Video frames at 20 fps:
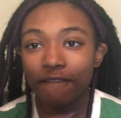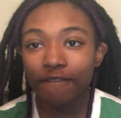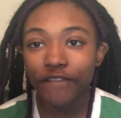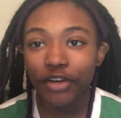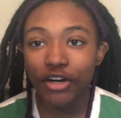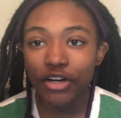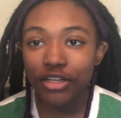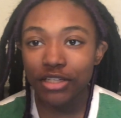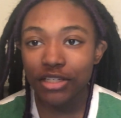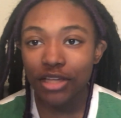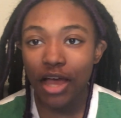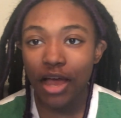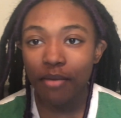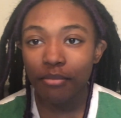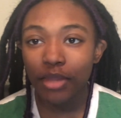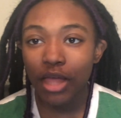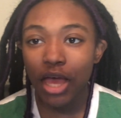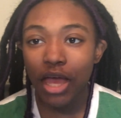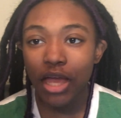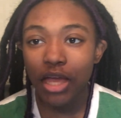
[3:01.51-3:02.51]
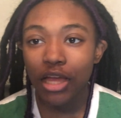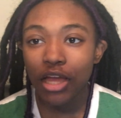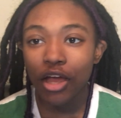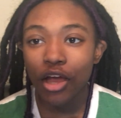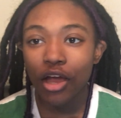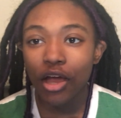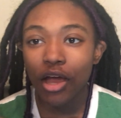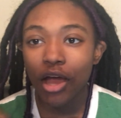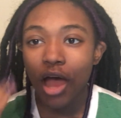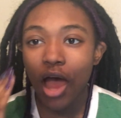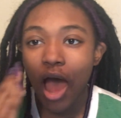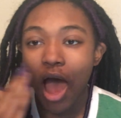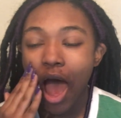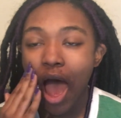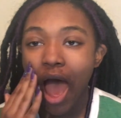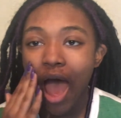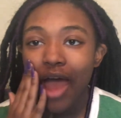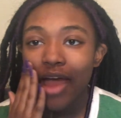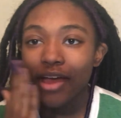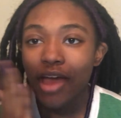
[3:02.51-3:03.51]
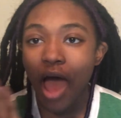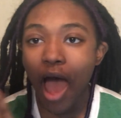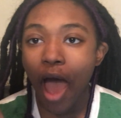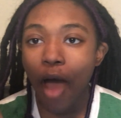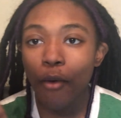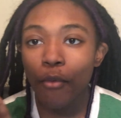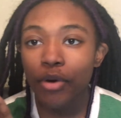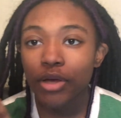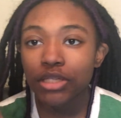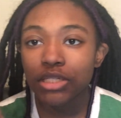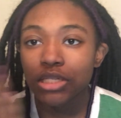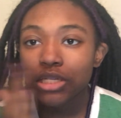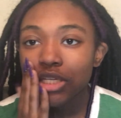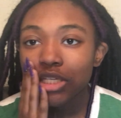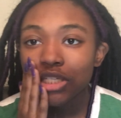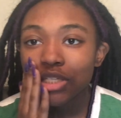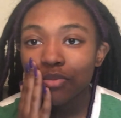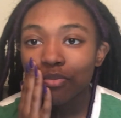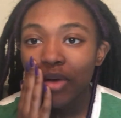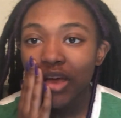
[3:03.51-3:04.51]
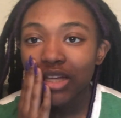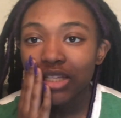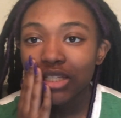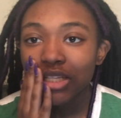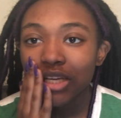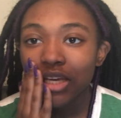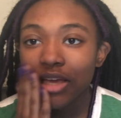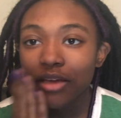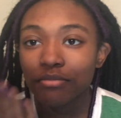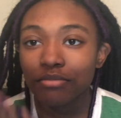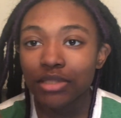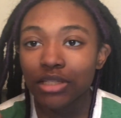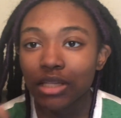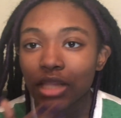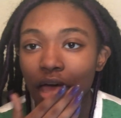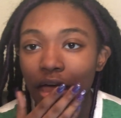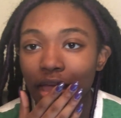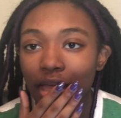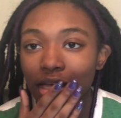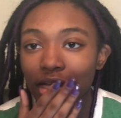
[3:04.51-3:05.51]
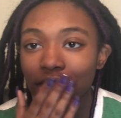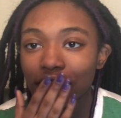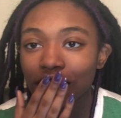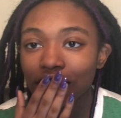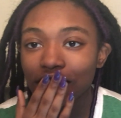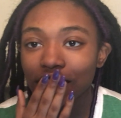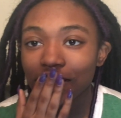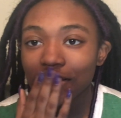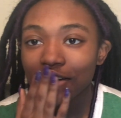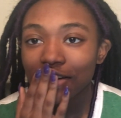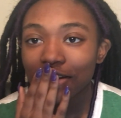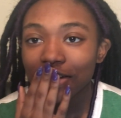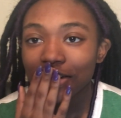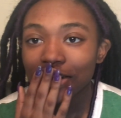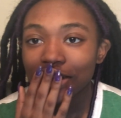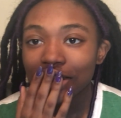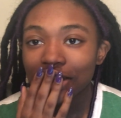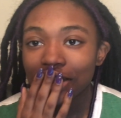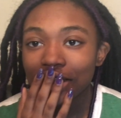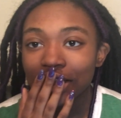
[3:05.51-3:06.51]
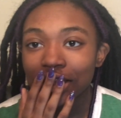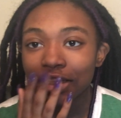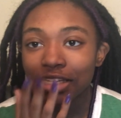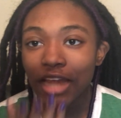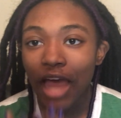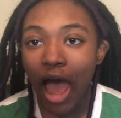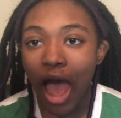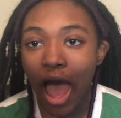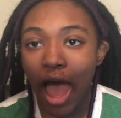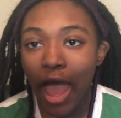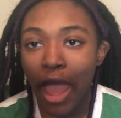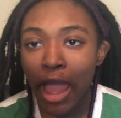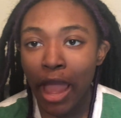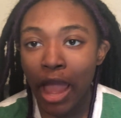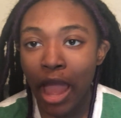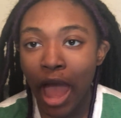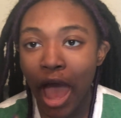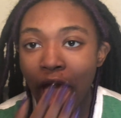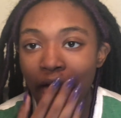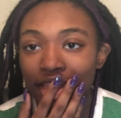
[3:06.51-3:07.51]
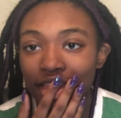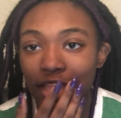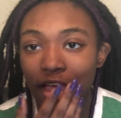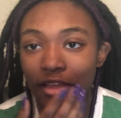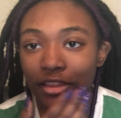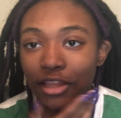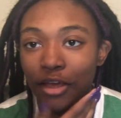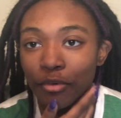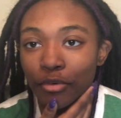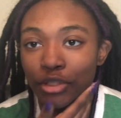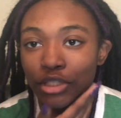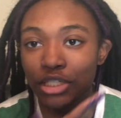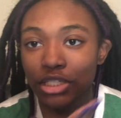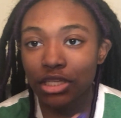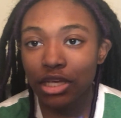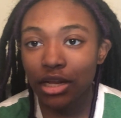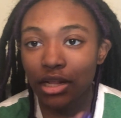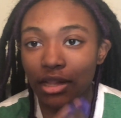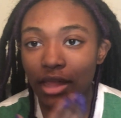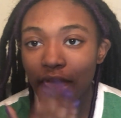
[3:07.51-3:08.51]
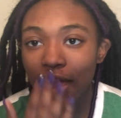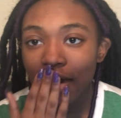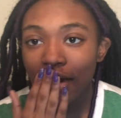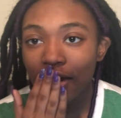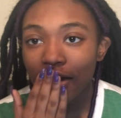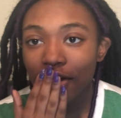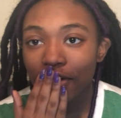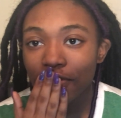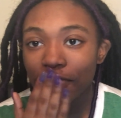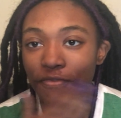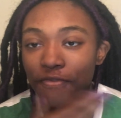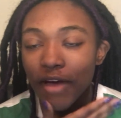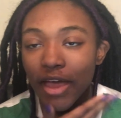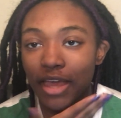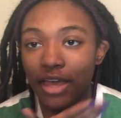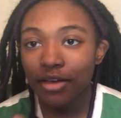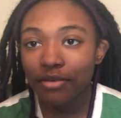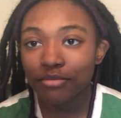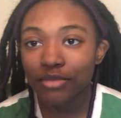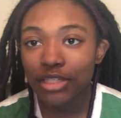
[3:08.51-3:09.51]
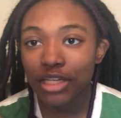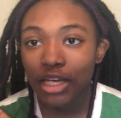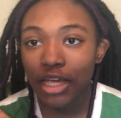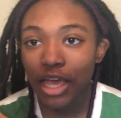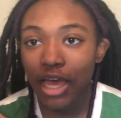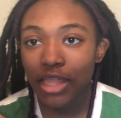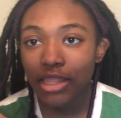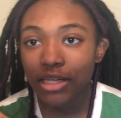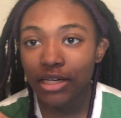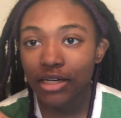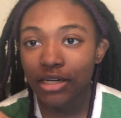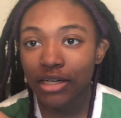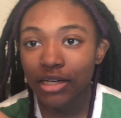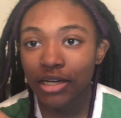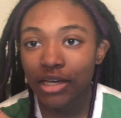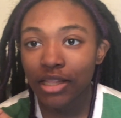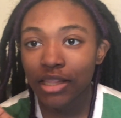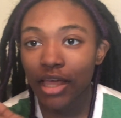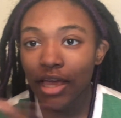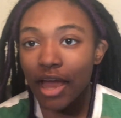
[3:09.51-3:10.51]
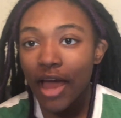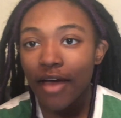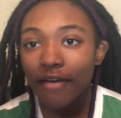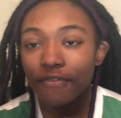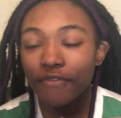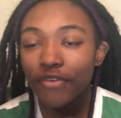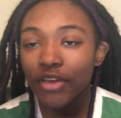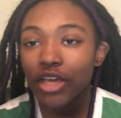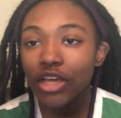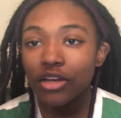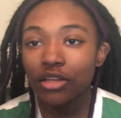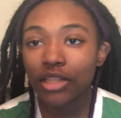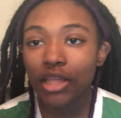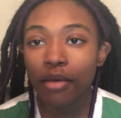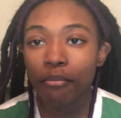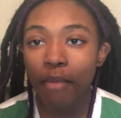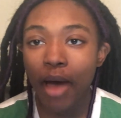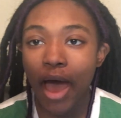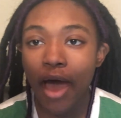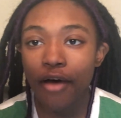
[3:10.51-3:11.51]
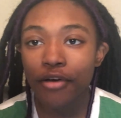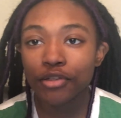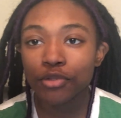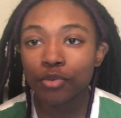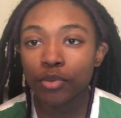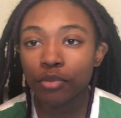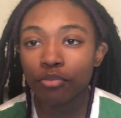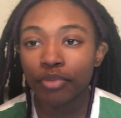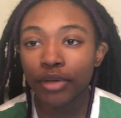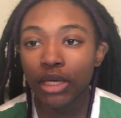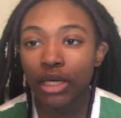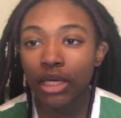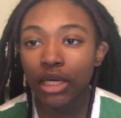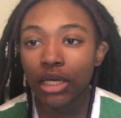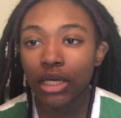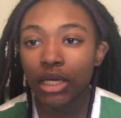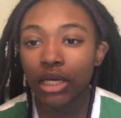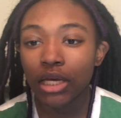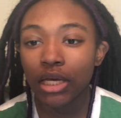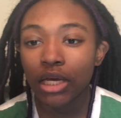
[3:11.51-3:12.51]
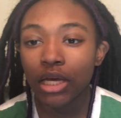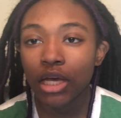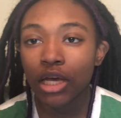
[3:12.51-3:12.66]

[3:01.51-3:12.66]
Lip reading: the first timeline, I wasn't expecting him to like die. I thought they were just gonna like fight him together. Like, I figured that Miles would be